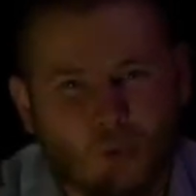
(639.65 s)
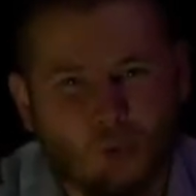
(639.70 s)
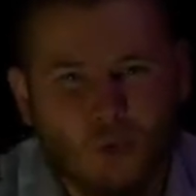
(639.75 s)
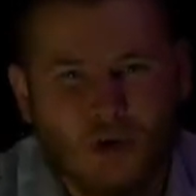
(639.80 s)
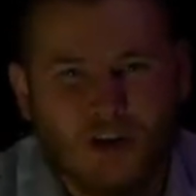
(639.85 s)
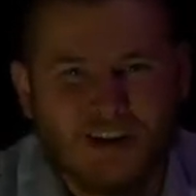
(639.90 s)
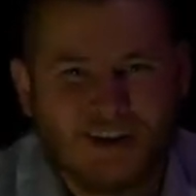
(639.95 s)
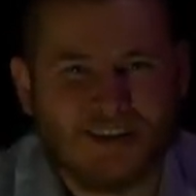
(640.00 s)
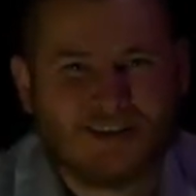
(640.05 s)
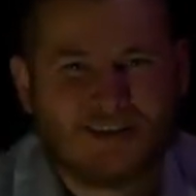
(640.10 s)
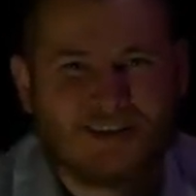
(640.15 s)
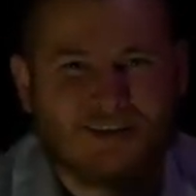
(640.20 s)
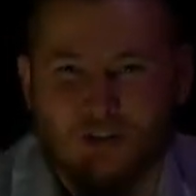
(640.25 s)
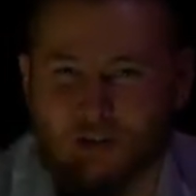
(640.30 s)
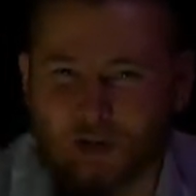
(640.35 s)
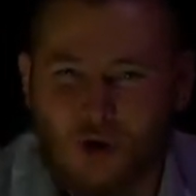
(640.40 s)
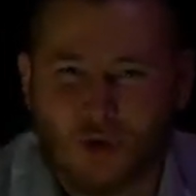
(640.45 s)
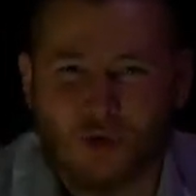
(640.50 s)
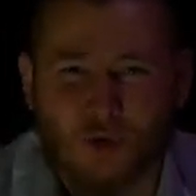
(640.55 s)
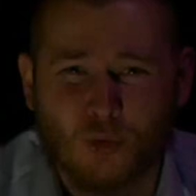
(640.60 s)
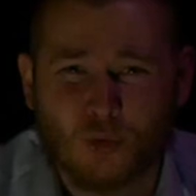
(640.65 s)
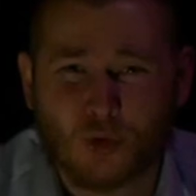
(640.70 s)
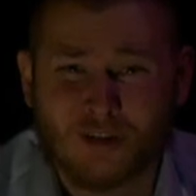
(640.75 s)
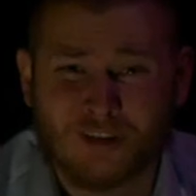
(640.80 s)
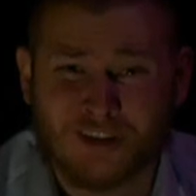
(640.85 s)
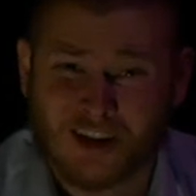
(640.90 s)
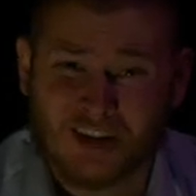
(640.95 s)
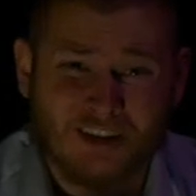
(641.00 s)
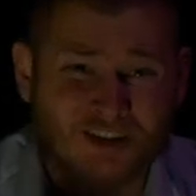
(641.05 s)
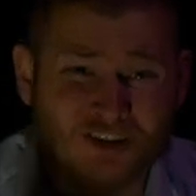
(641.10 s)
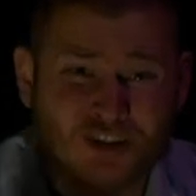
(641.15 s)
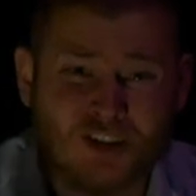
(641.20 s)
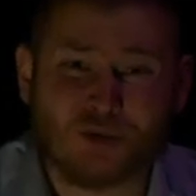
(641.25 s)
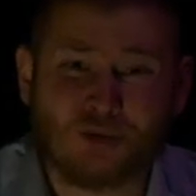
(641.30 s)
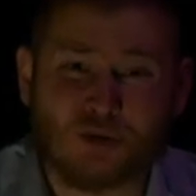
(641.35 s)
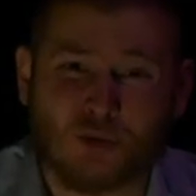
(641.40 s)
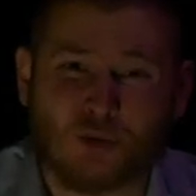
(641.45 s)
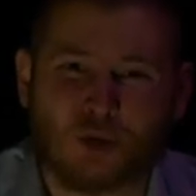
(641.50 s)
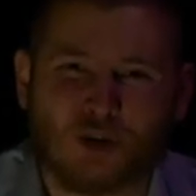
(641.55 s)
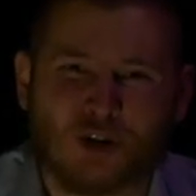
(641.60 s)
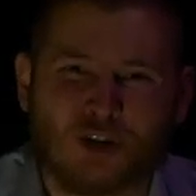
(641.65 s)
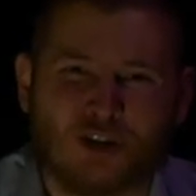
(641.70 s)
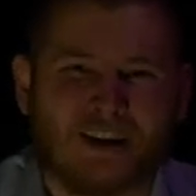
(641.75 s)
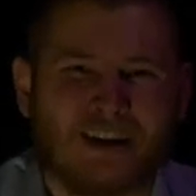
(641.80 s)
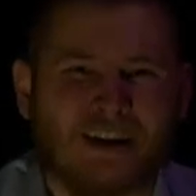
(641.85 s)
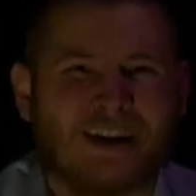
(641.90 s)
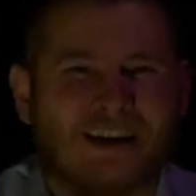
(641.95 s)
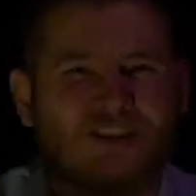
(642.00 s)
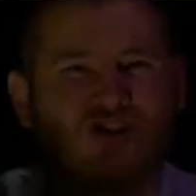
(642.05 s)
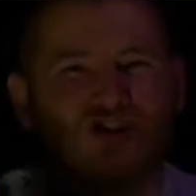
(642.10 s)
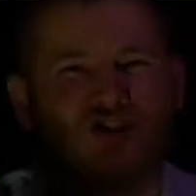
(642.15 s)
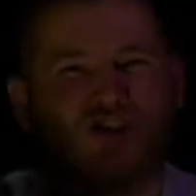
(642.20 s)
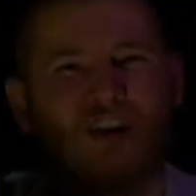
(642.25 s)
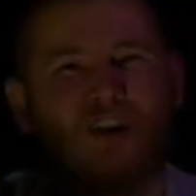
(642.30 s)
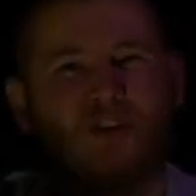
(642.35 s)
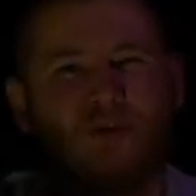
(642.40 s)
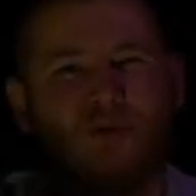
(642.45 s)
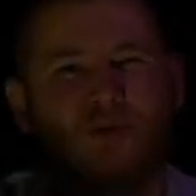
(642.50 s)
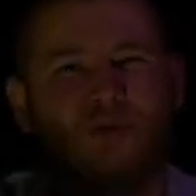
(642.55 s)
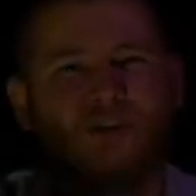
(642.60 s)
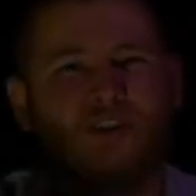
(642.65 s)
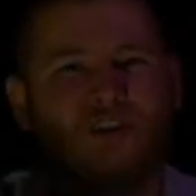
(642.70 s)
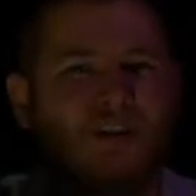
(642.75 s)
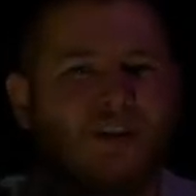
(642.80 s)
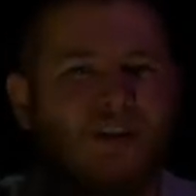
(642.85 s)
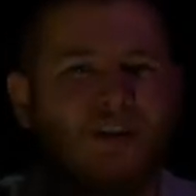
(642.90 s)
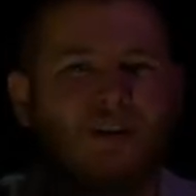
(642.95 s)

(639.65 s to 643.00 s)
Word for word: We need to know the word, do the word, and share the word.